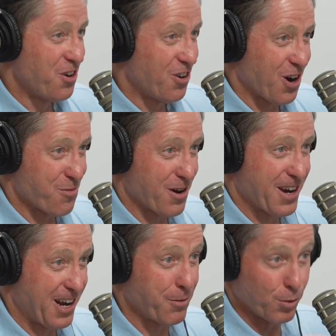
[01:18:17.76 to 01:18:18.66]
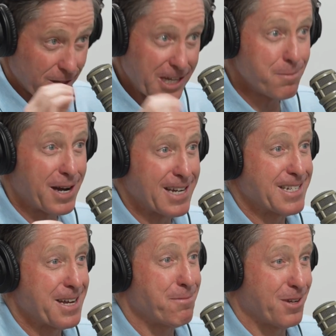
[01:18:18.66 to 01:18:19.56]
Hard work, and I will lead by
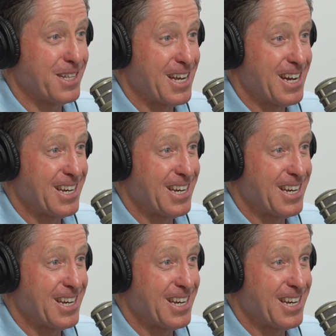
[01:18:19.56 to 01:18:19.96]
example on that.